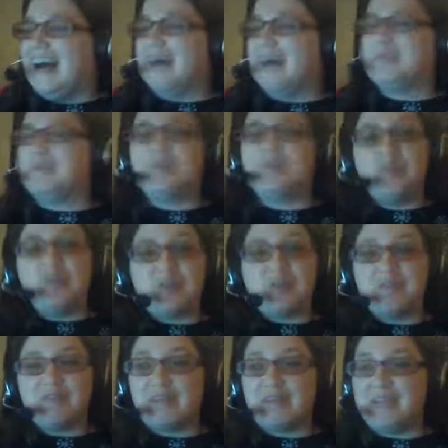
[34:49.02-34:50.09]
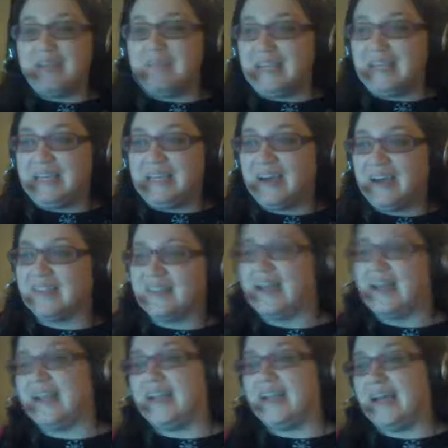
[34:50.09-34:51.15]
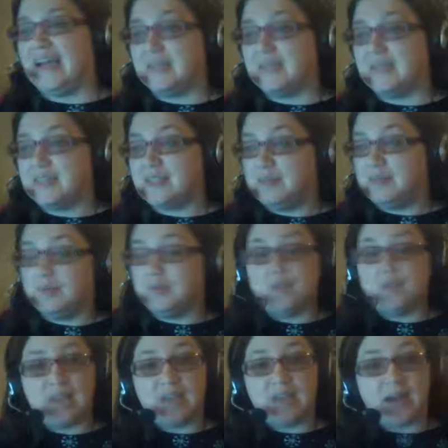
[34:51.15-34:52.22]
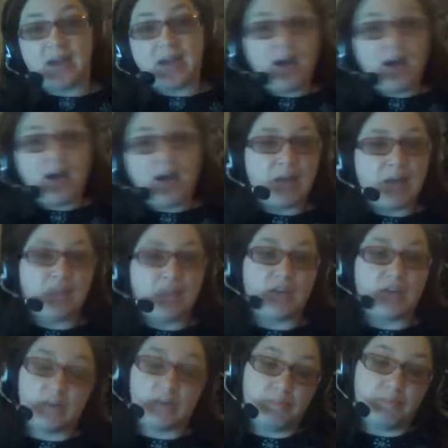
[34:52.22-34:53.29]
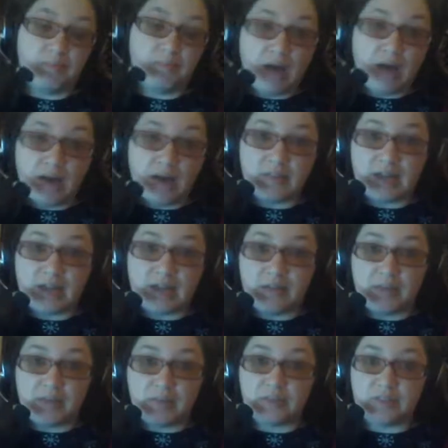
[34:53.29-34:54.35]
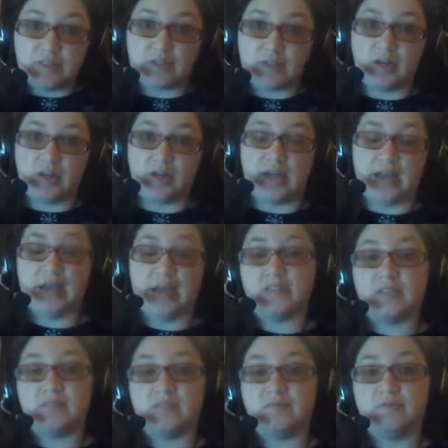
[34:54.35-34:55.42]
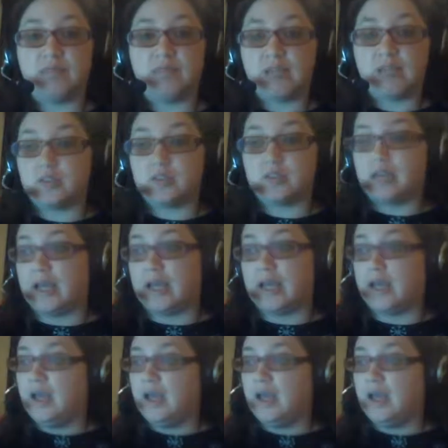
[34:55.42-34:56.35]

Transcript: So you can find me online at resonantmoon.com. I've got a blog that I restarted as of yesterday.